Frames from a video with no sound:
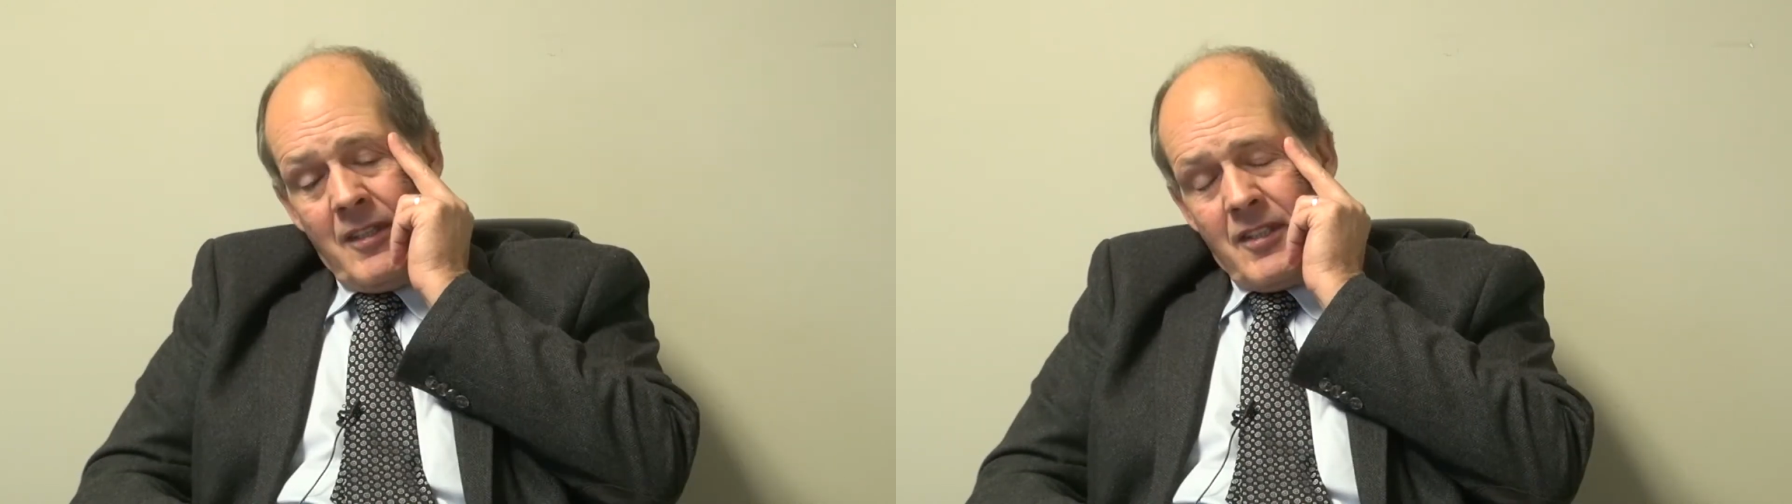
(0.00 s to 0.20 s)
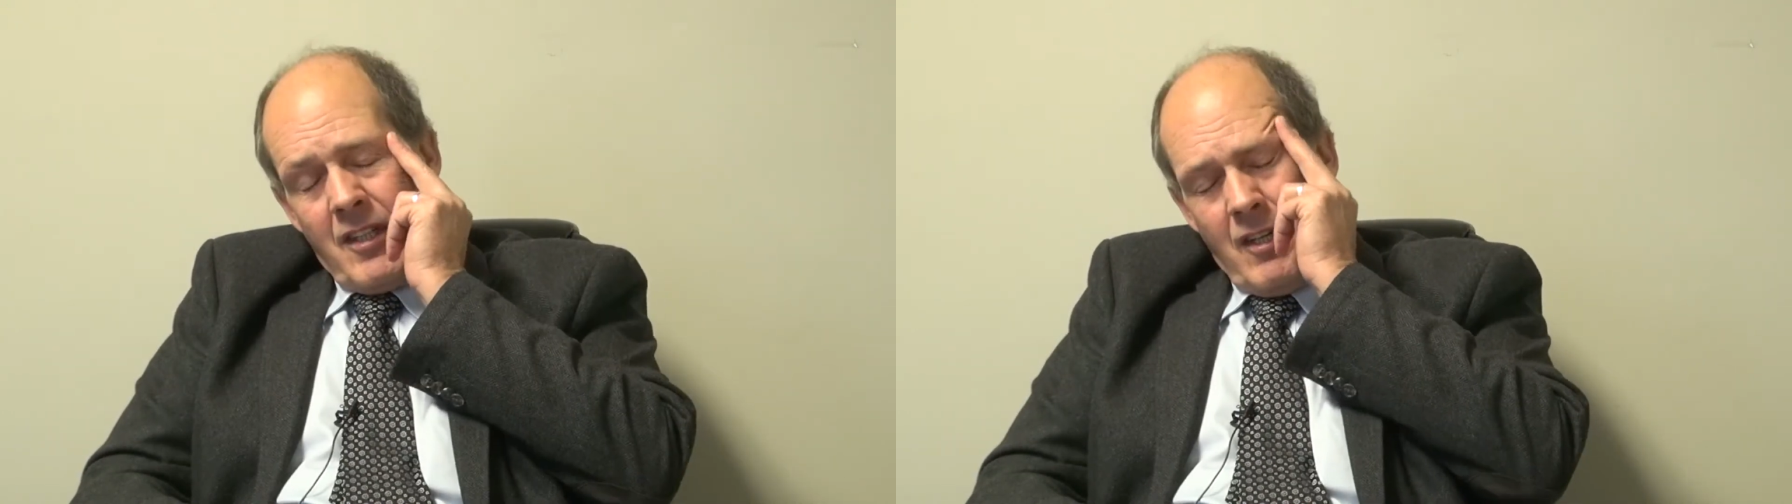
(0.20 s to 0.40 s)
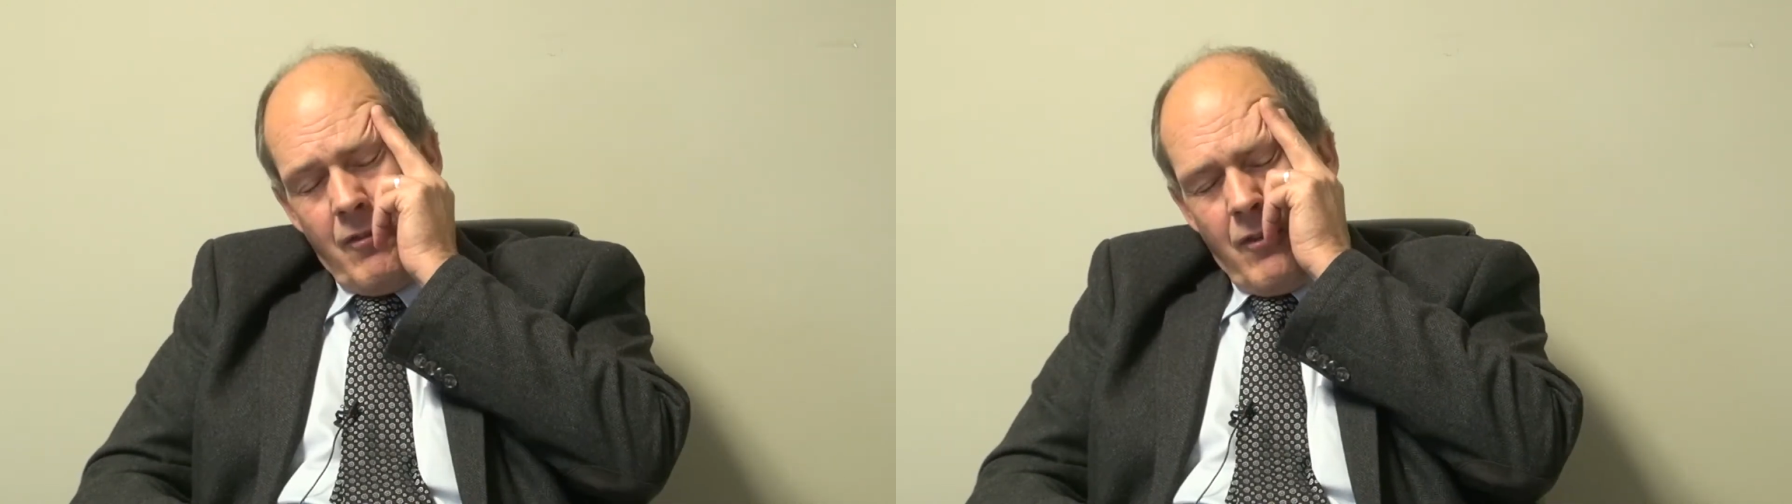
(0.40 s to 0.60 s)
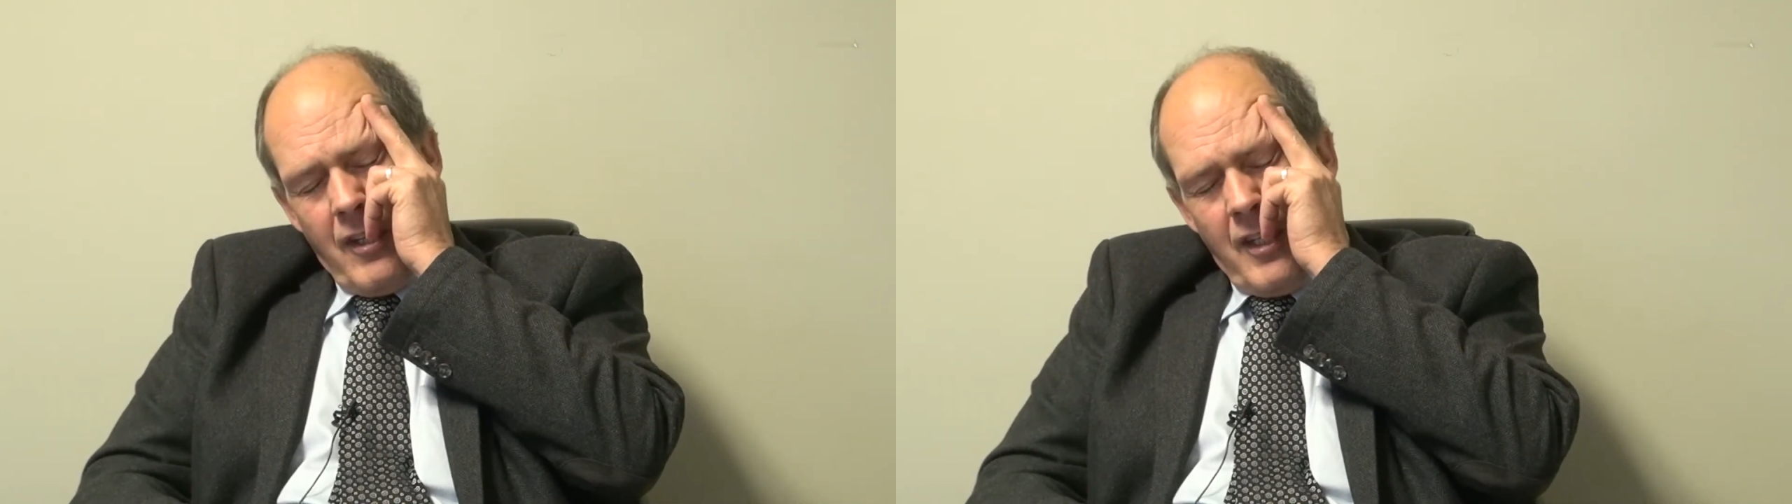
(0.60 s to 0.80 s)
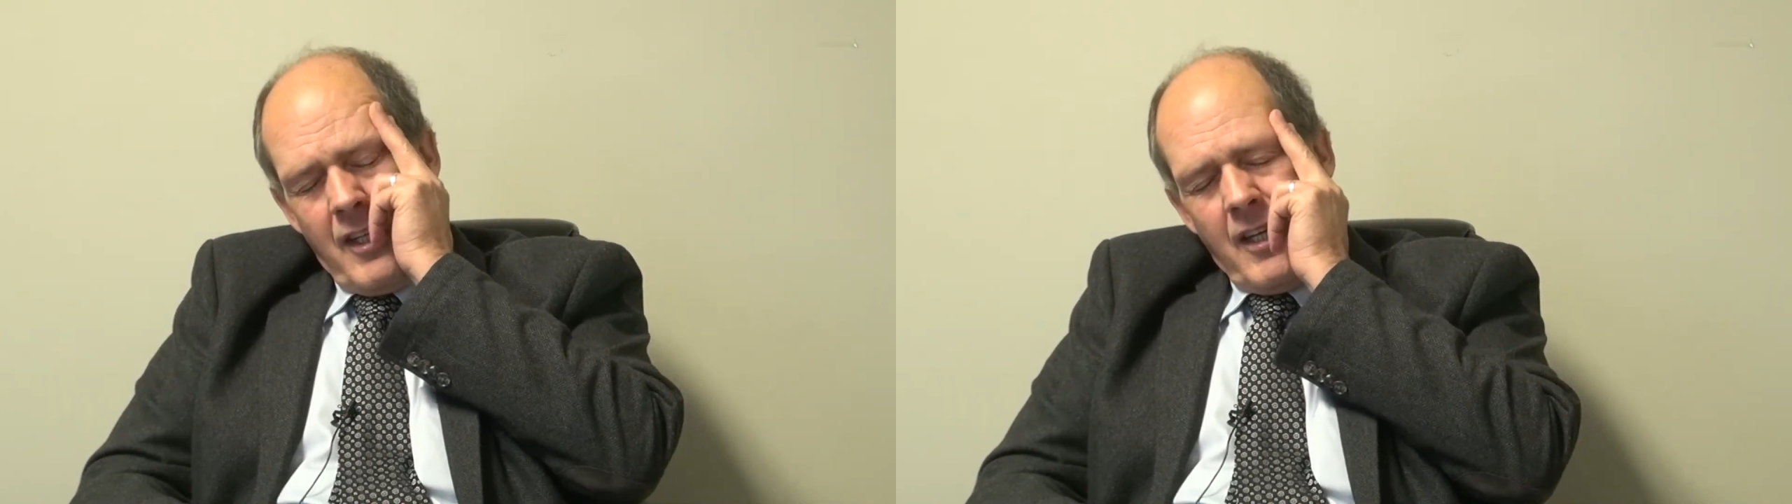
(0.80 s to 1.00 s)
It's kind of
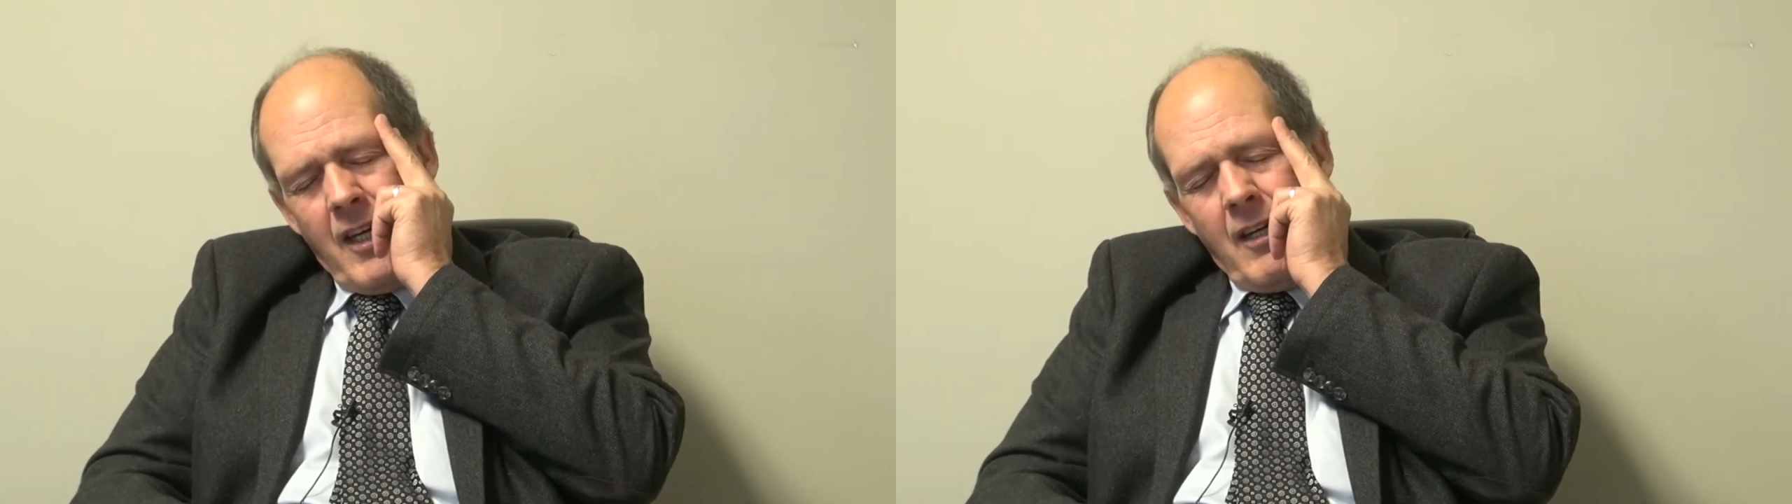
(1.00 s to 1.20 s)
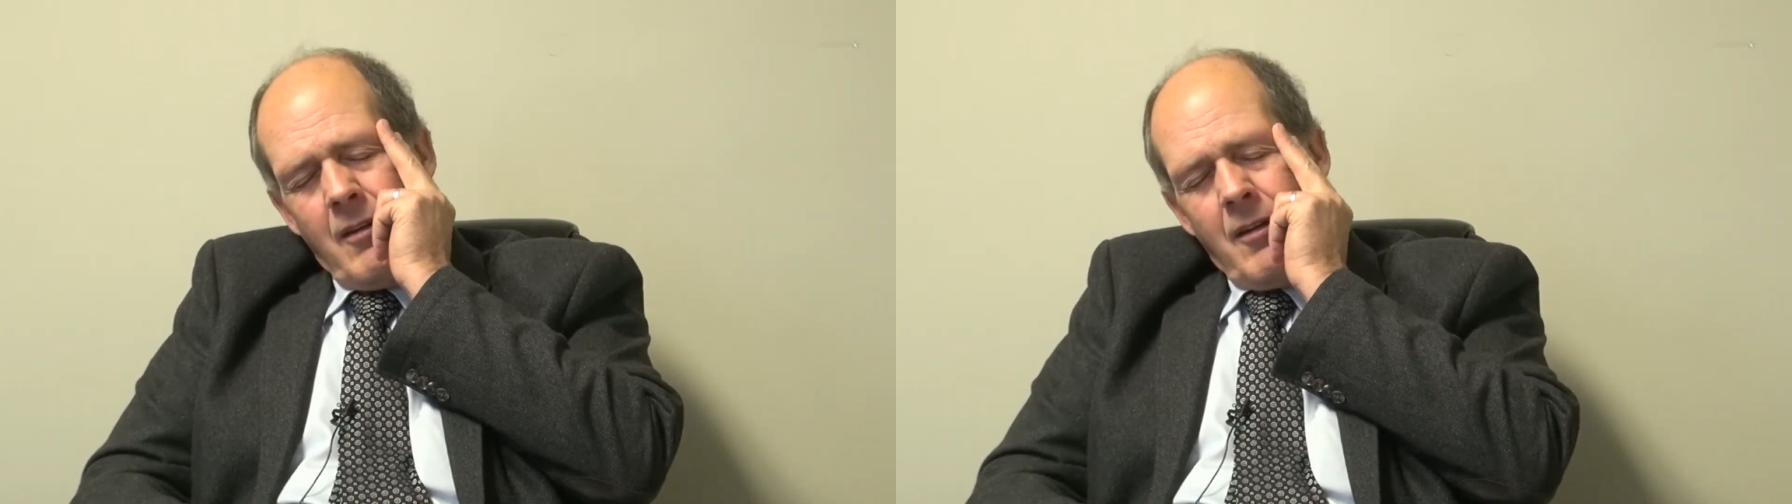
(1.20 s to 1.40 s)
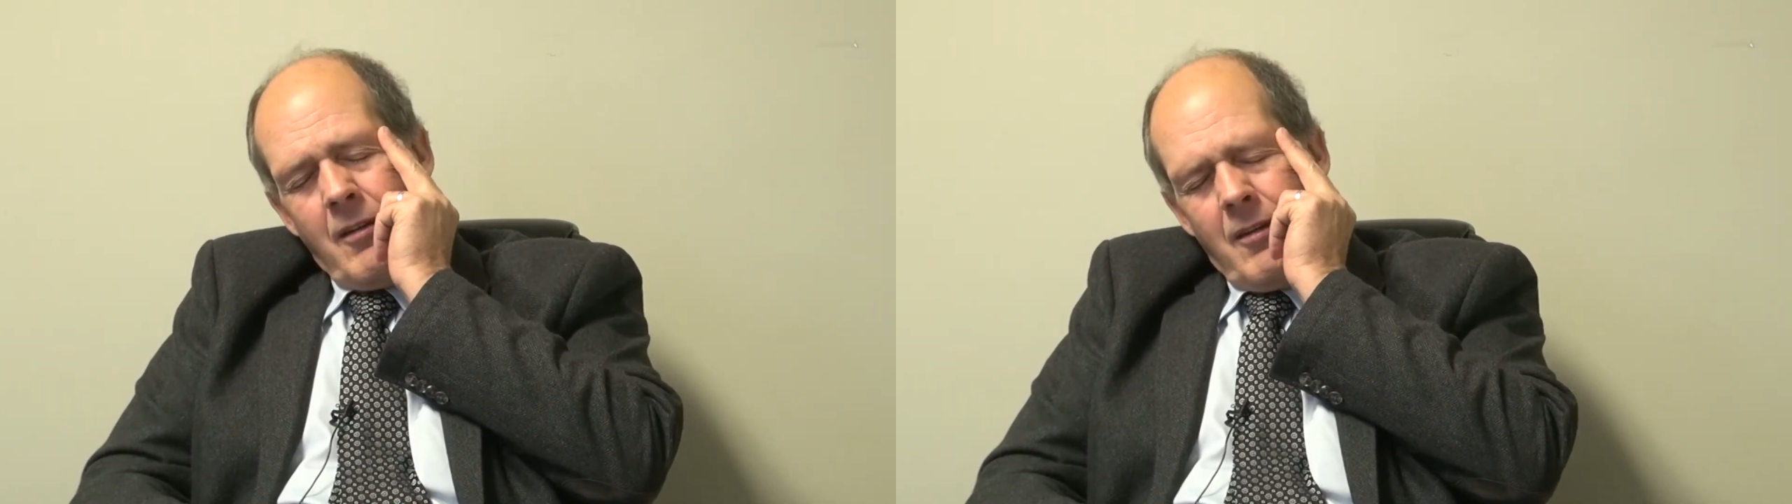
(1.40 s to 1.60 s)
funny again,